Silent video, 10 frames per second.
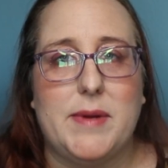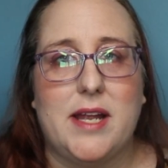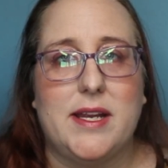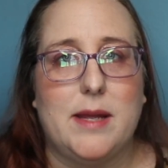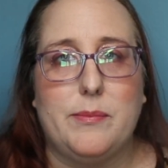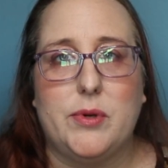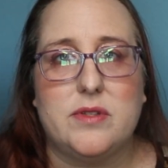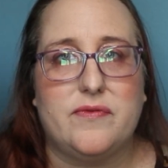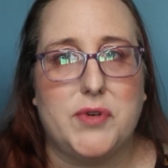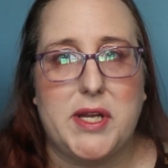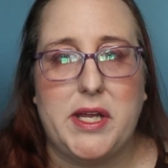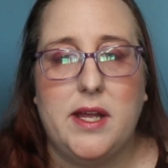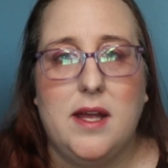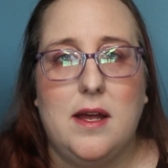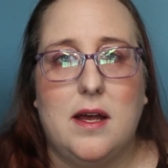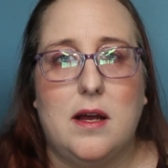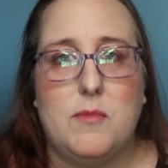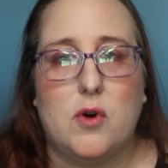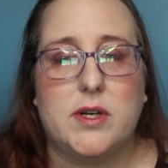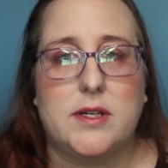about how to get books free
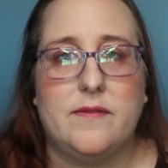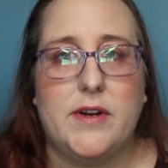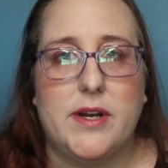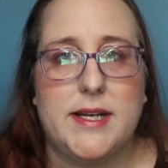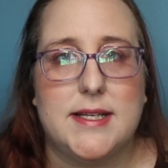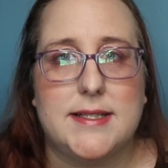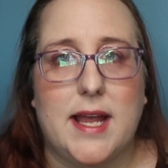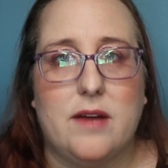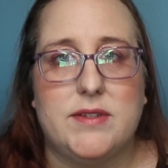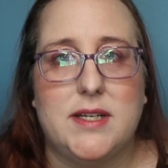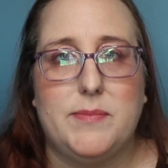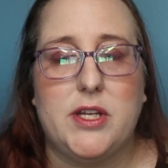or very discounted,